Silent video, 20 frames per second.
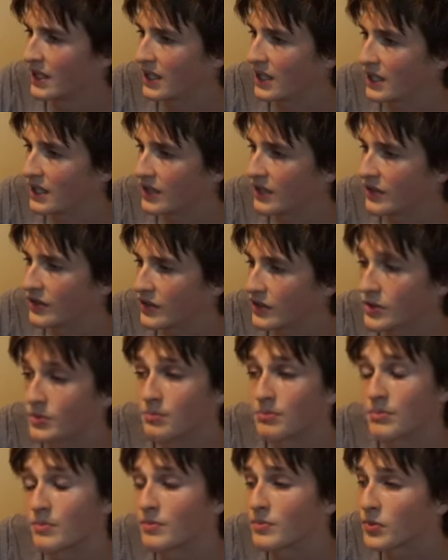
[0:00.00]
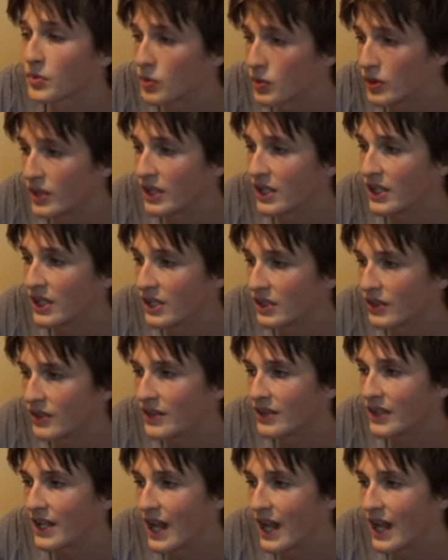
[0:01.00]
is pretty good,